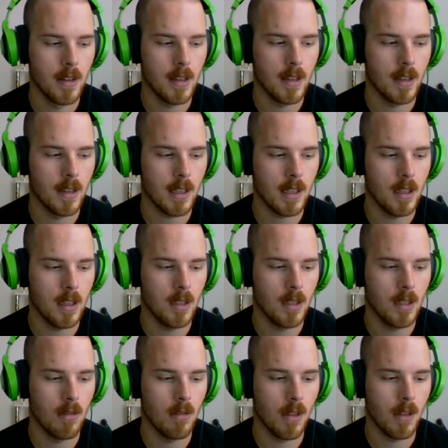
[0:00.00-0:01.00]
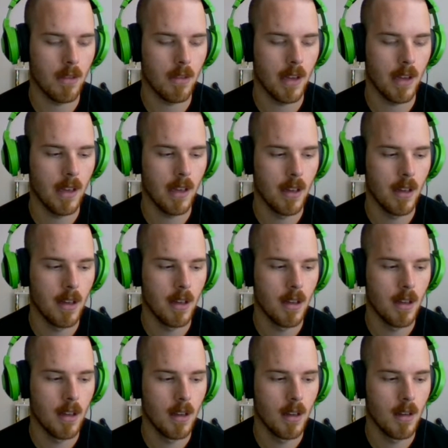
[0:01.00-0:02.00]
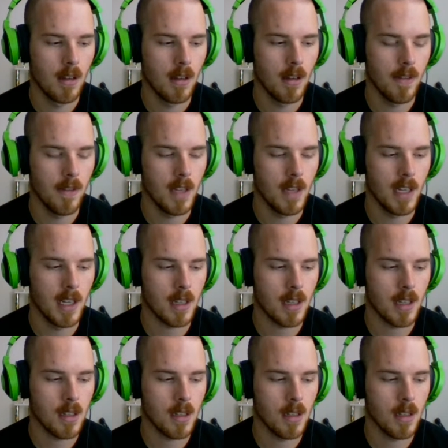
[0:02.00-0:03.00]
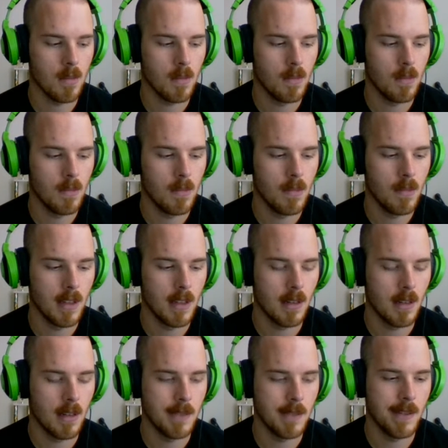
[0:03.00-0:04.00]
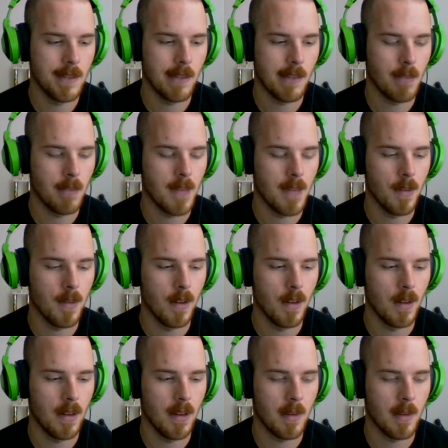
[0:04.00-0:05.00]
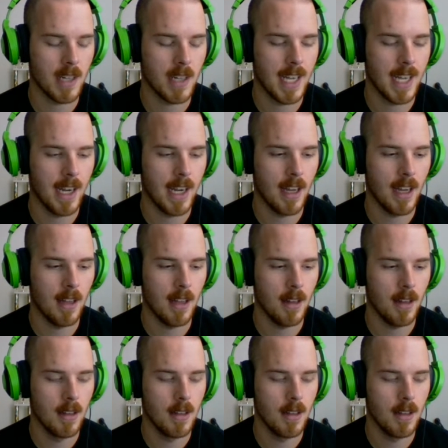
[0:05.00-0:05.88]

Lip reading: like two or three of like maybe some people. I remember a guy, a